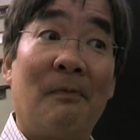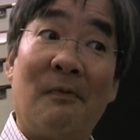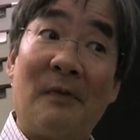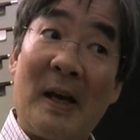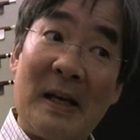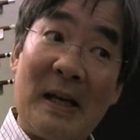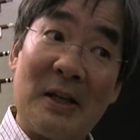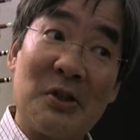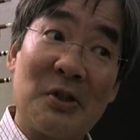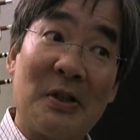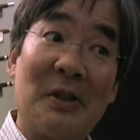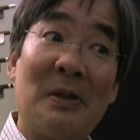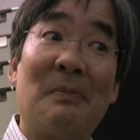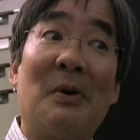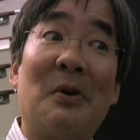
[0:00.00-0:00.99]
Financially,
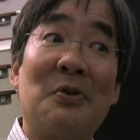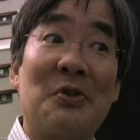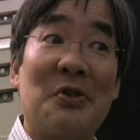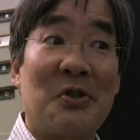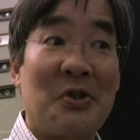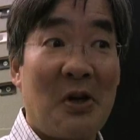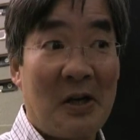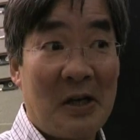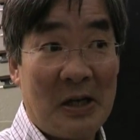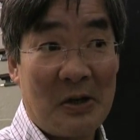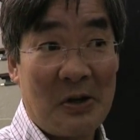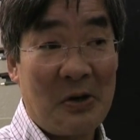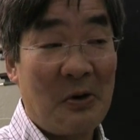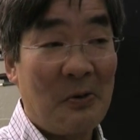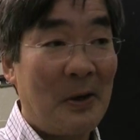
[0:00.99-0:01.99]
the bows are starting to
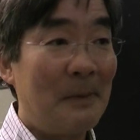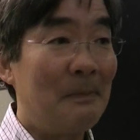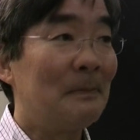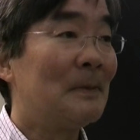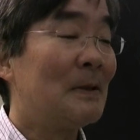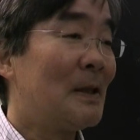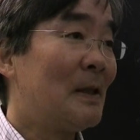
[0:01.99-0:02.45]
go up.